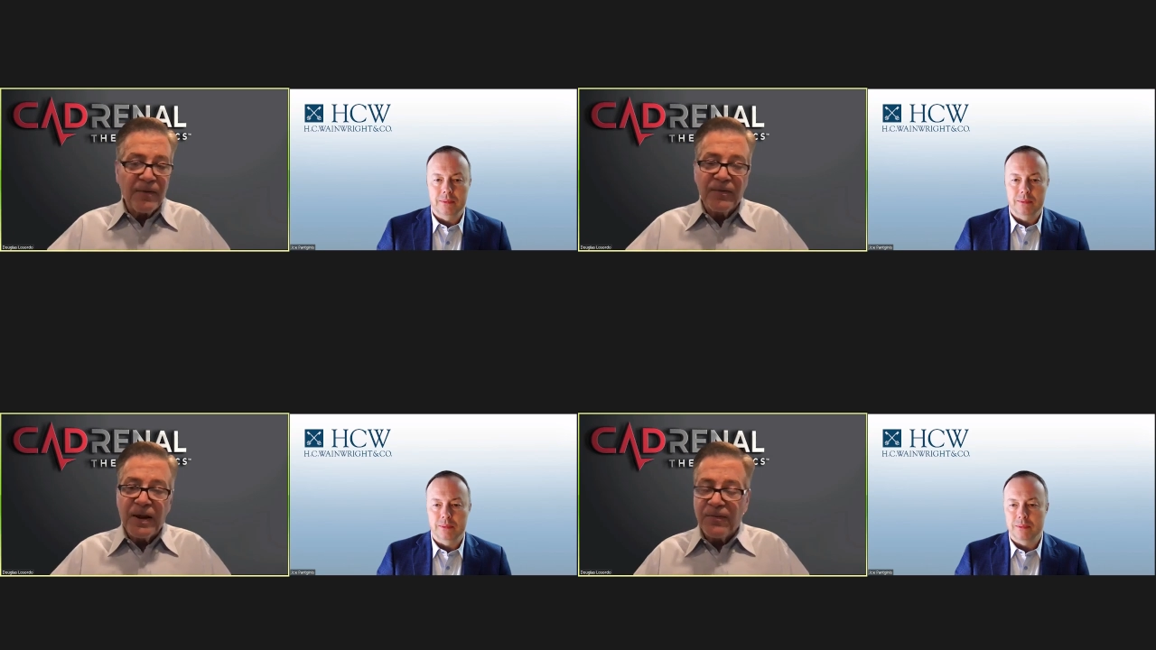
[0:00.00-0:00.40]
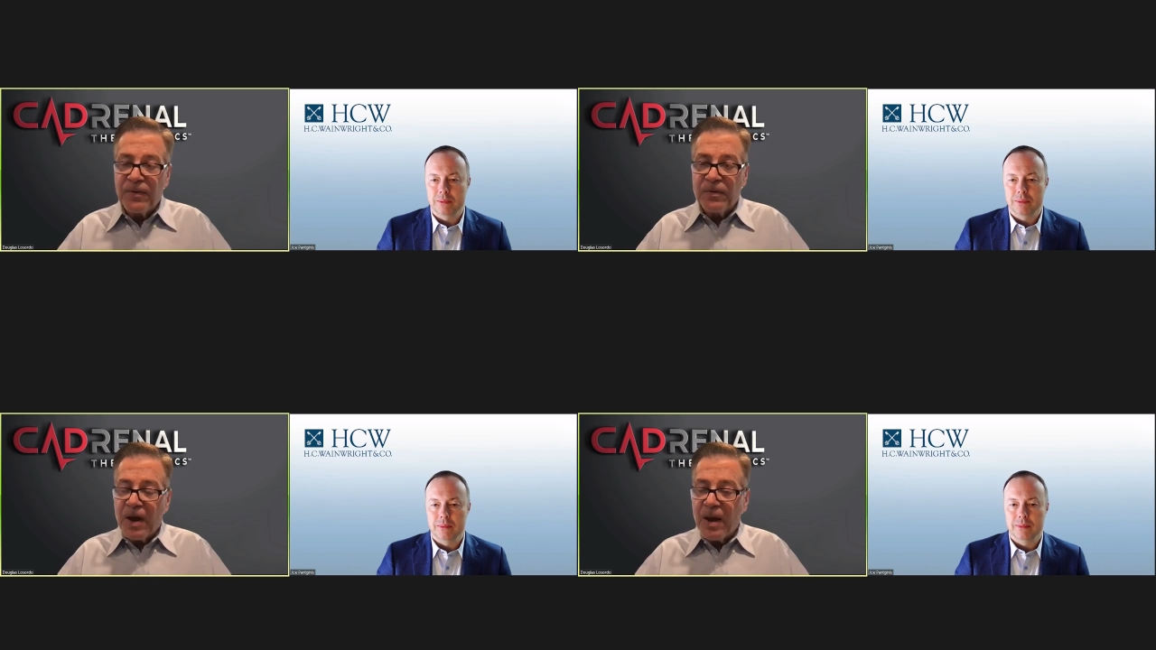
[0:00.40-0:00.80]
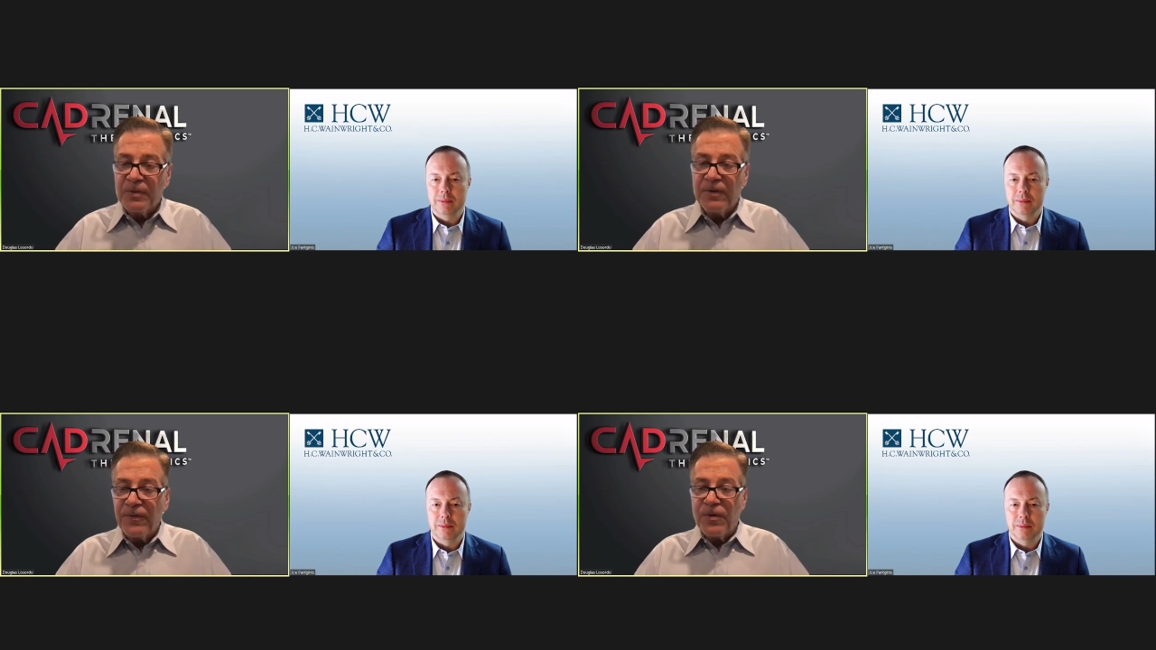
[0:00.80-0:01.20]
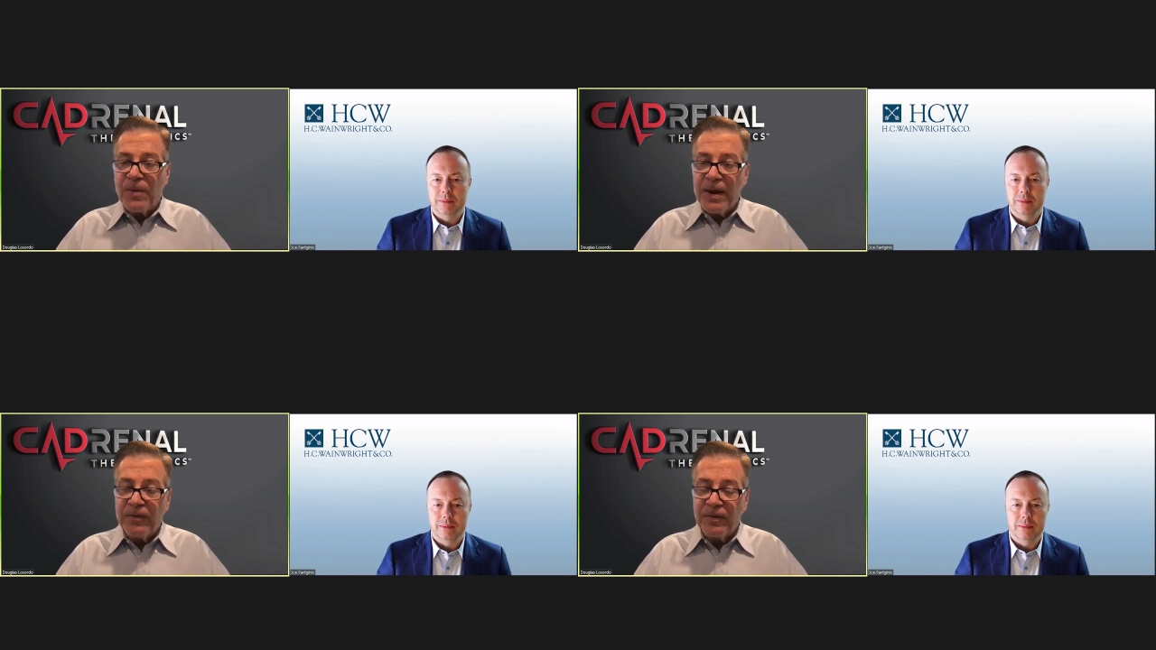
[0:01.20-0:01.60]
Speaker 1: I've said a few times in a few
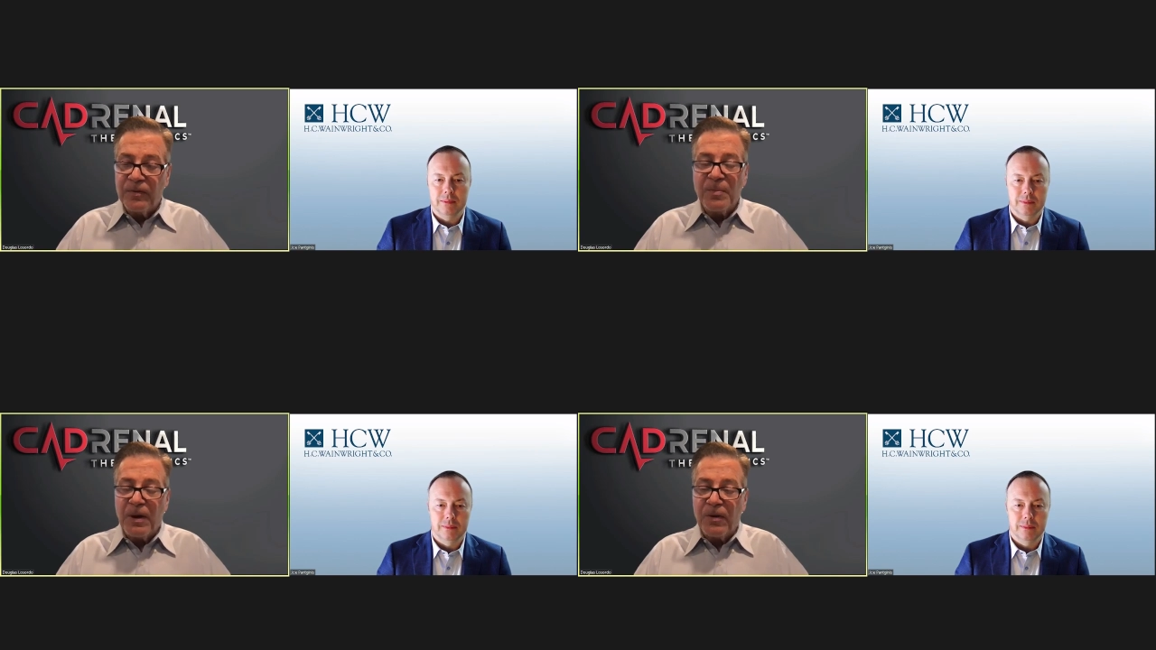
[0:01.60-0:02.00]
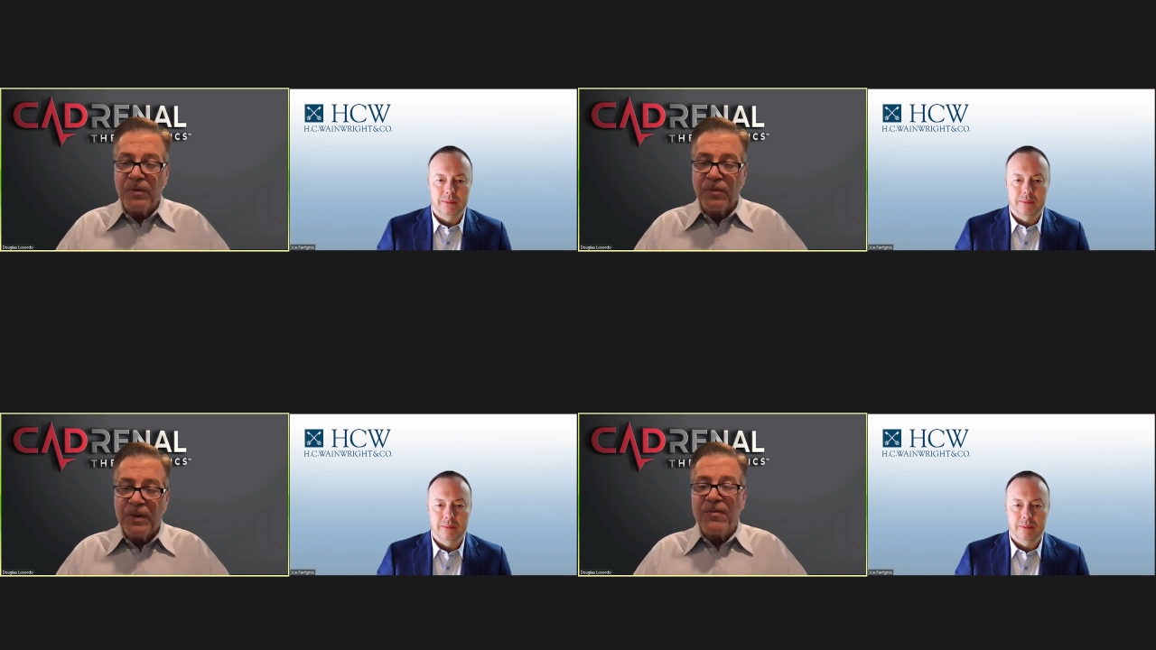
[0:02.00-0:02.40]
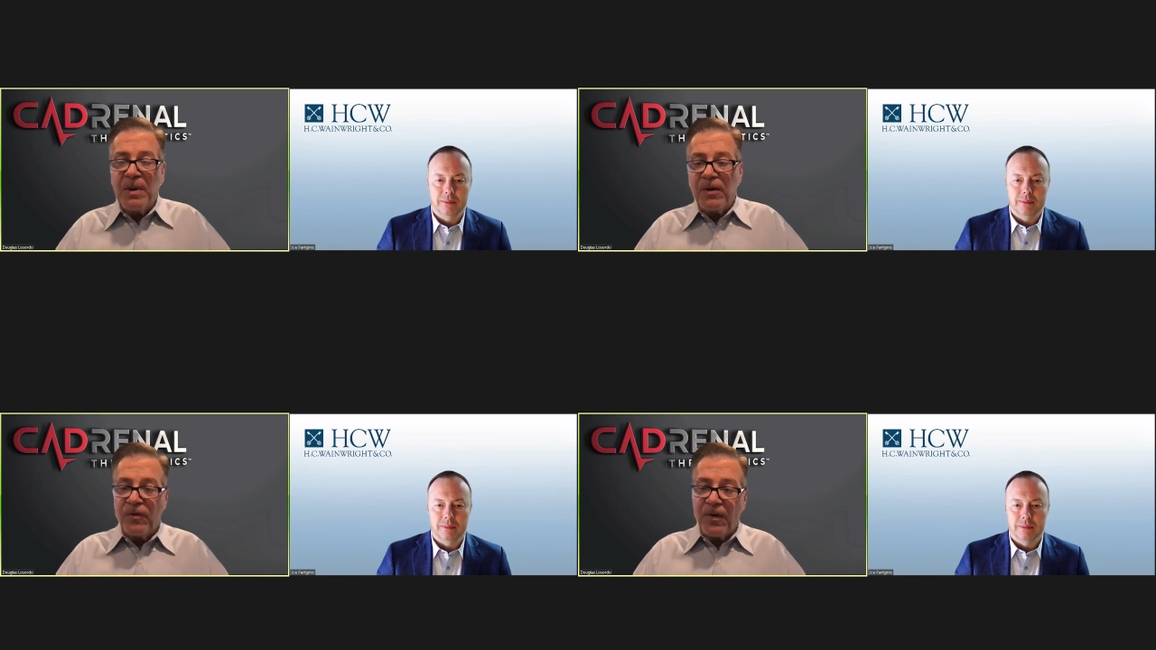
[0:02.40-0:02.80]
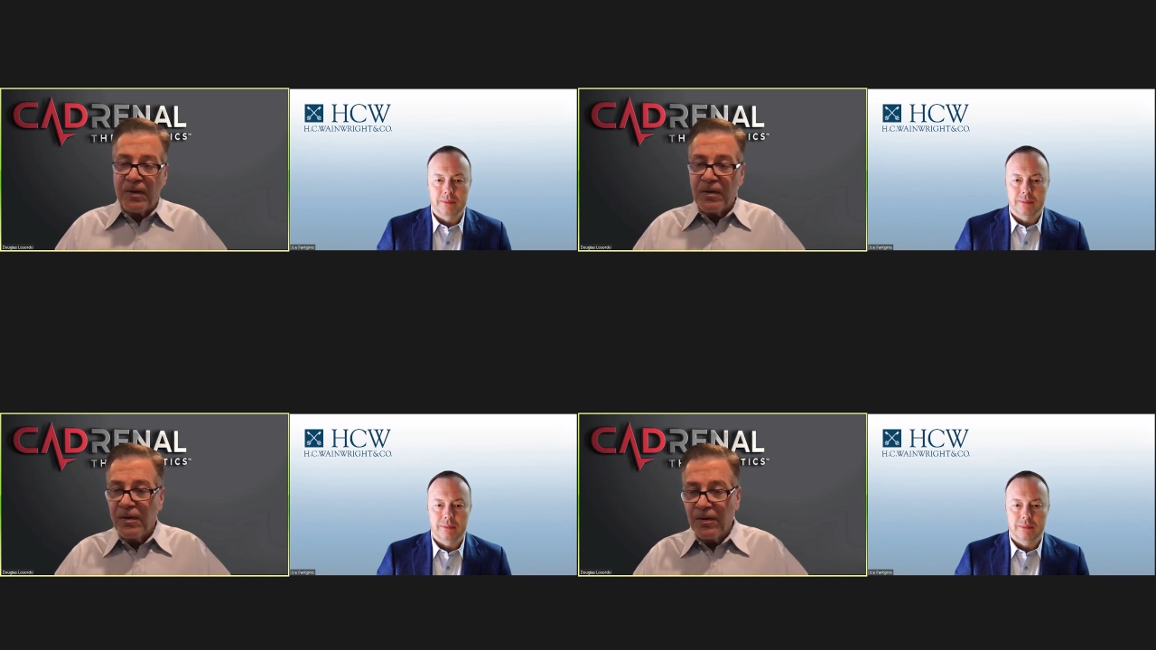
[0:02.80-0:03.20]
ways, it's better, we have a better
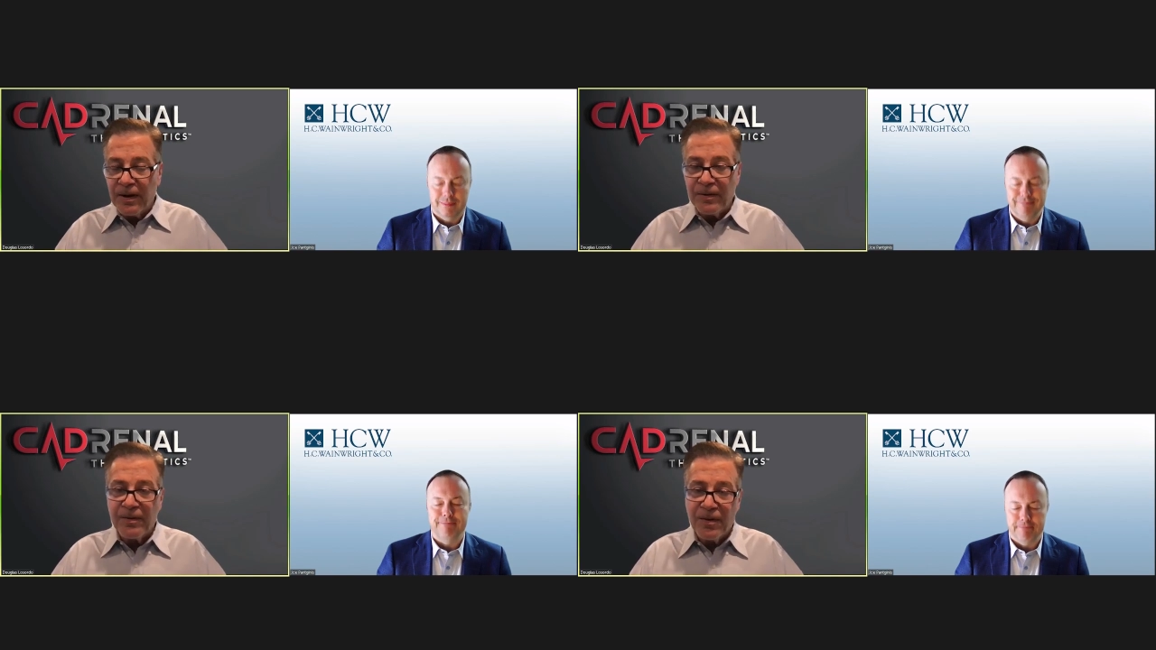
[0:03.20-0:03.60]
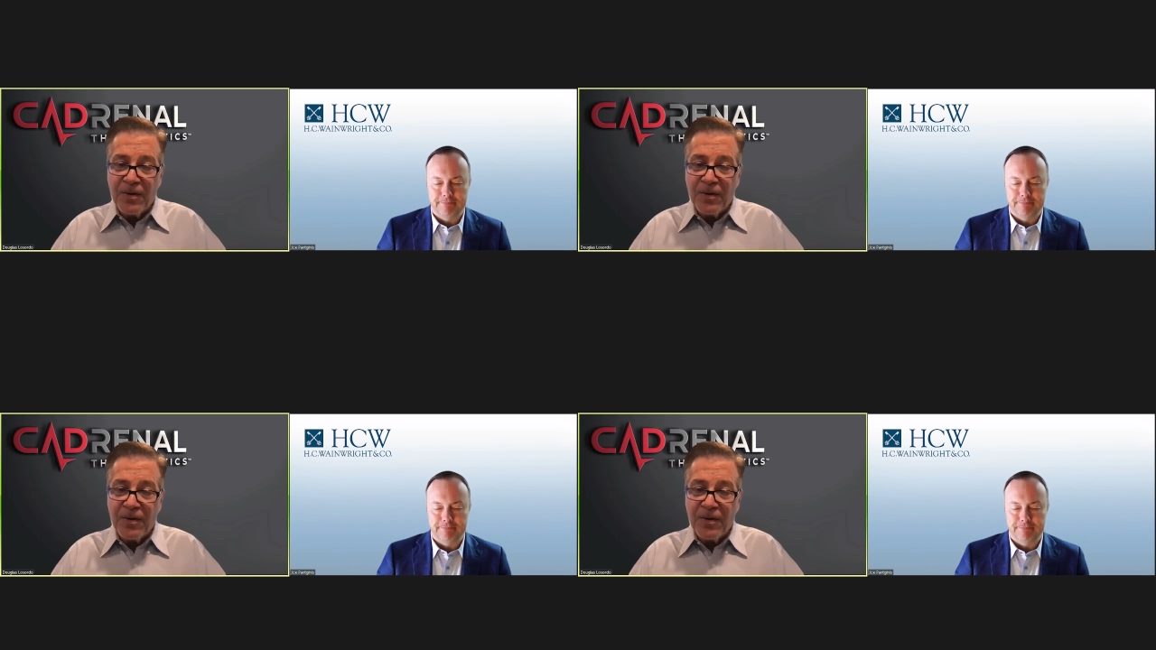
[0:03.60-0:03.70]
drug, right?